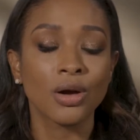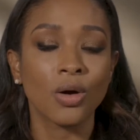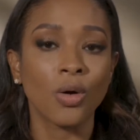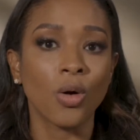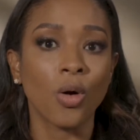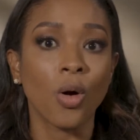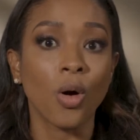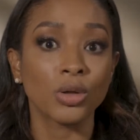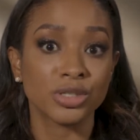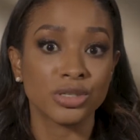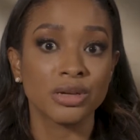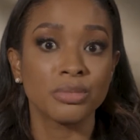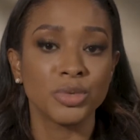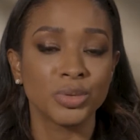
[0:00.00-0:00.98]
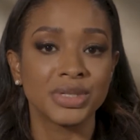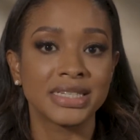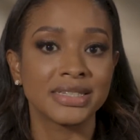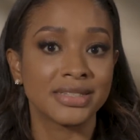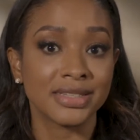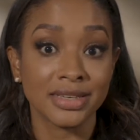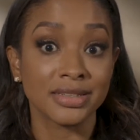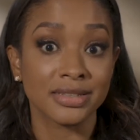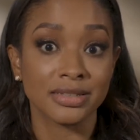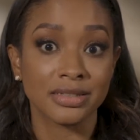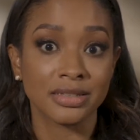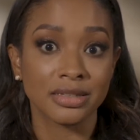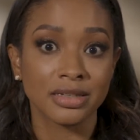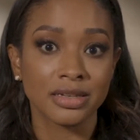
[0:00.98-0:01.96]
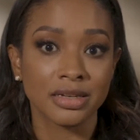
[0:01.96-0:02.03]
or autoimmune
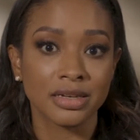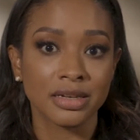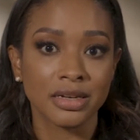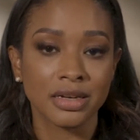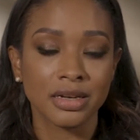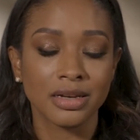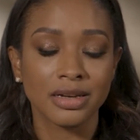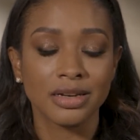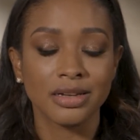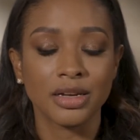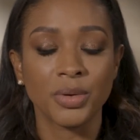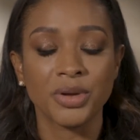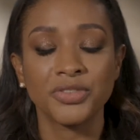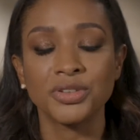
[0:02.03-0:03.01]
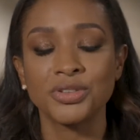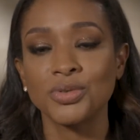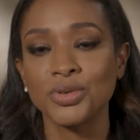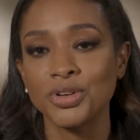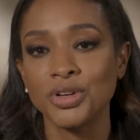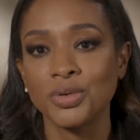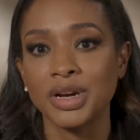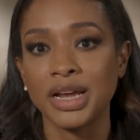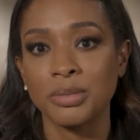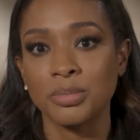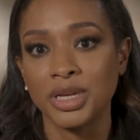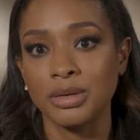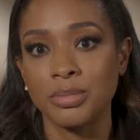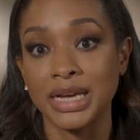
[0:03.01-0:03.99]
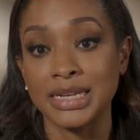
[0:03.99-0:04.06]
disease. Now, if you don't know what I
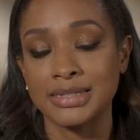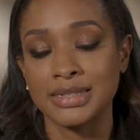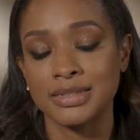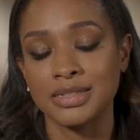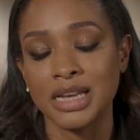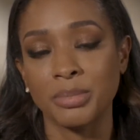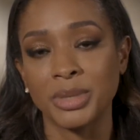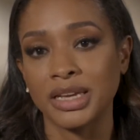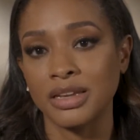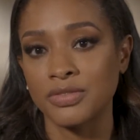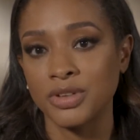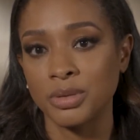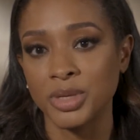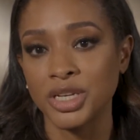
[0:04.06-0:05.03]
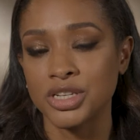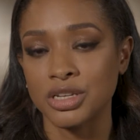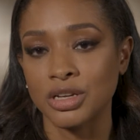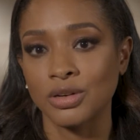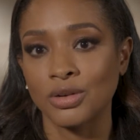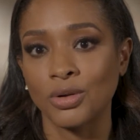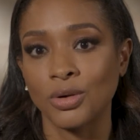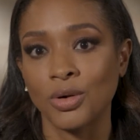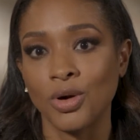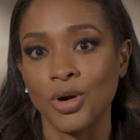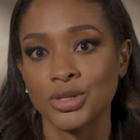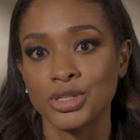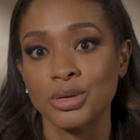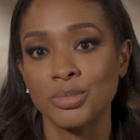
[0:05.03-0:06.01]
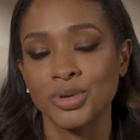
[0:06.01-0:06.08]
mean by systemic inflammation or
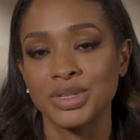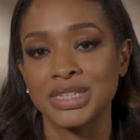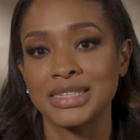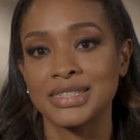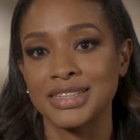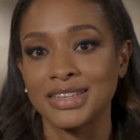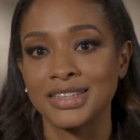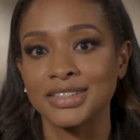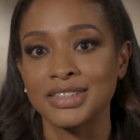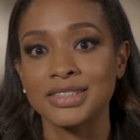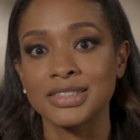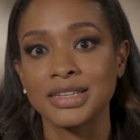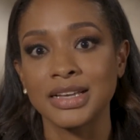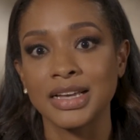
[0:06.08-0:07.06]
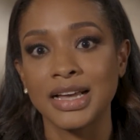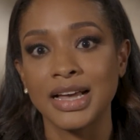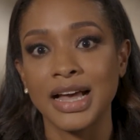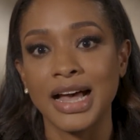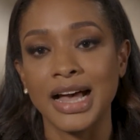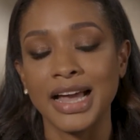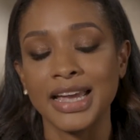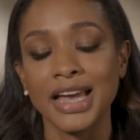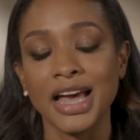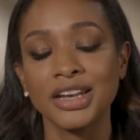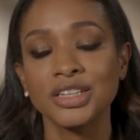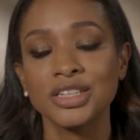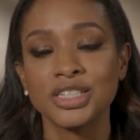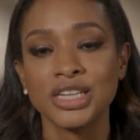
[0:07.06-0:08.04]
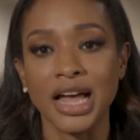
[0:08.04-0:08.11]
autoimmune disease, I had
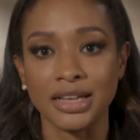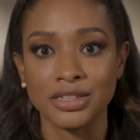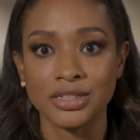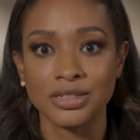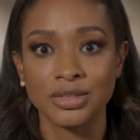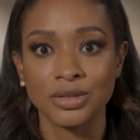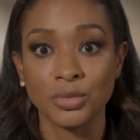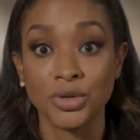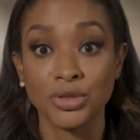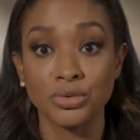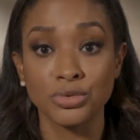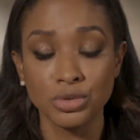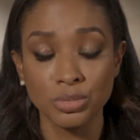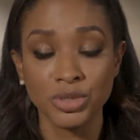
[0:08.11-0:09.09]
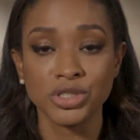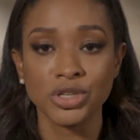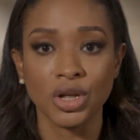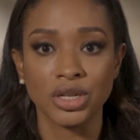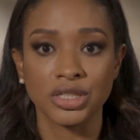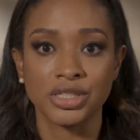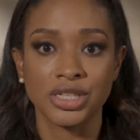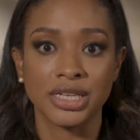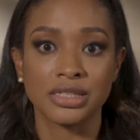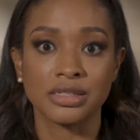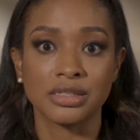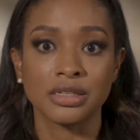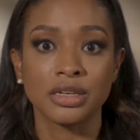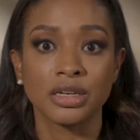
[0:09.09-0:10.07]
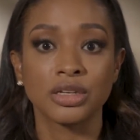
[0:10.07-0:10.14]
a chat with
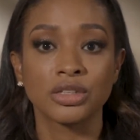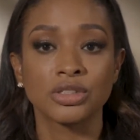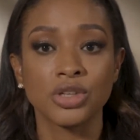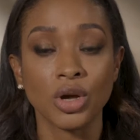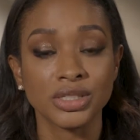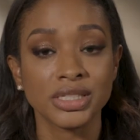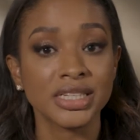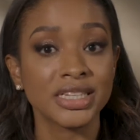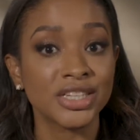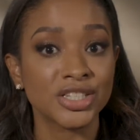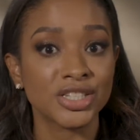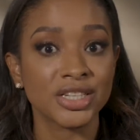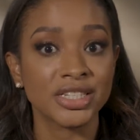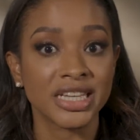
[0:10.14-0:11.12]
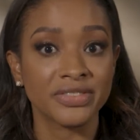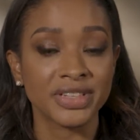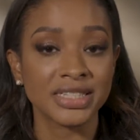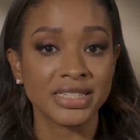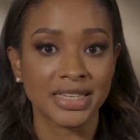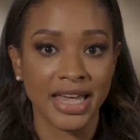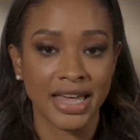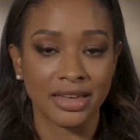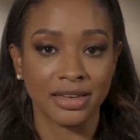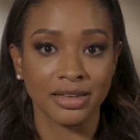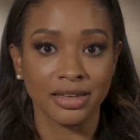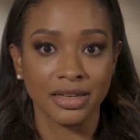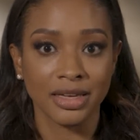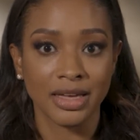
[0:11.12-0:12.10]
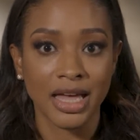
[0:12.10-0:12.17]
rheumatologist Dr. Keisha Davis King,
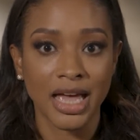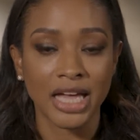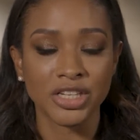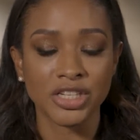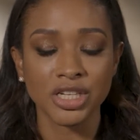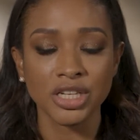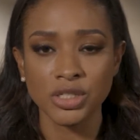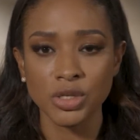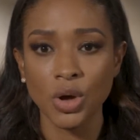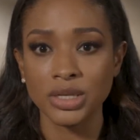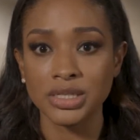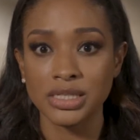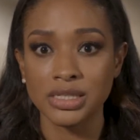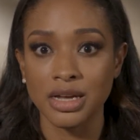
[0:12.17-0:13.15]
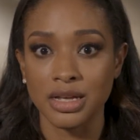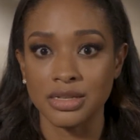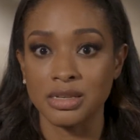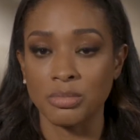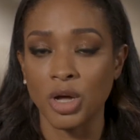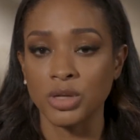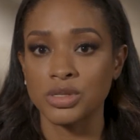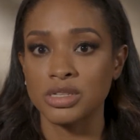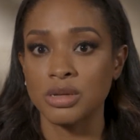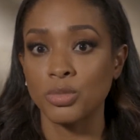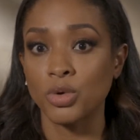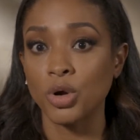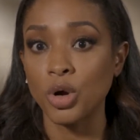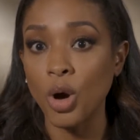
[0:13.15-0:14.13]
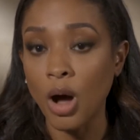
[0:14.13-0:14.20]
and she talks to us about some
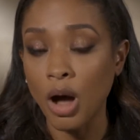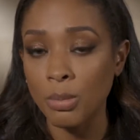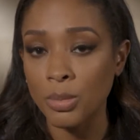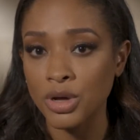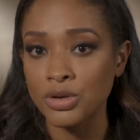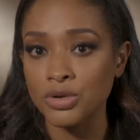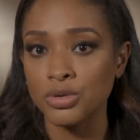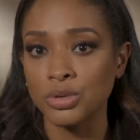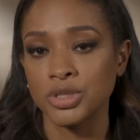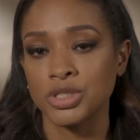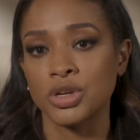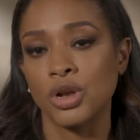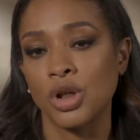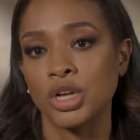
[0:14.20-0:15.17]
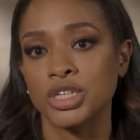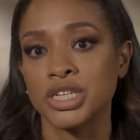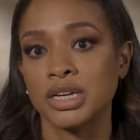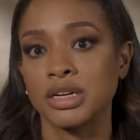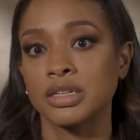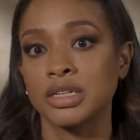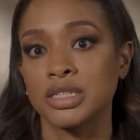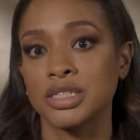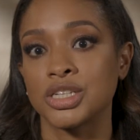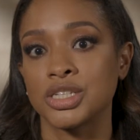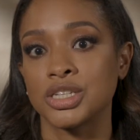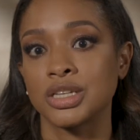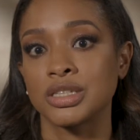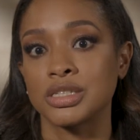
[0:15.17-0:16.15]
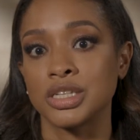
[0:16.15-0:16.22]
common rheumatological
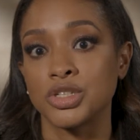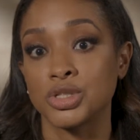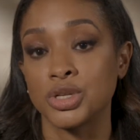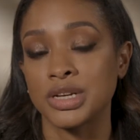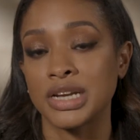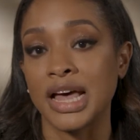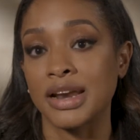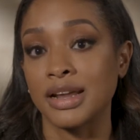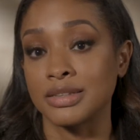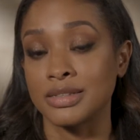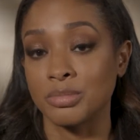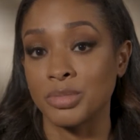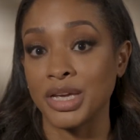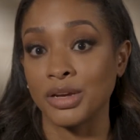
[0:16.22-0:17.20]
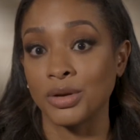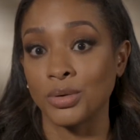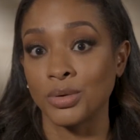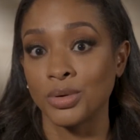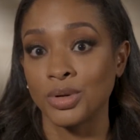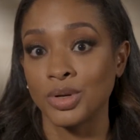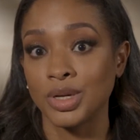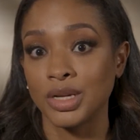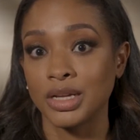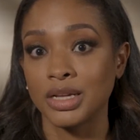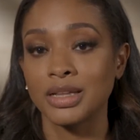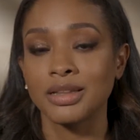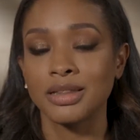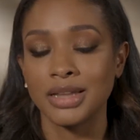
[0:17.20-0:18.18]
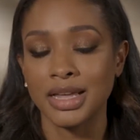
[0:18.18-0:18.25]
conditions in Trinidad and Tobago.
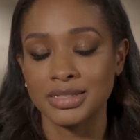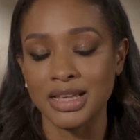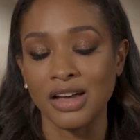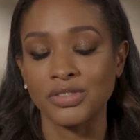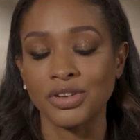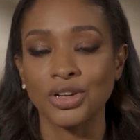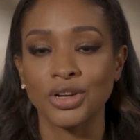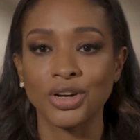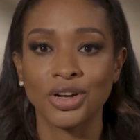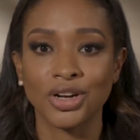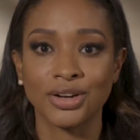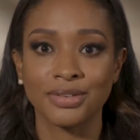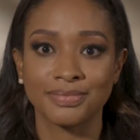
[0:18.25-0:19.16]
Let's have a look.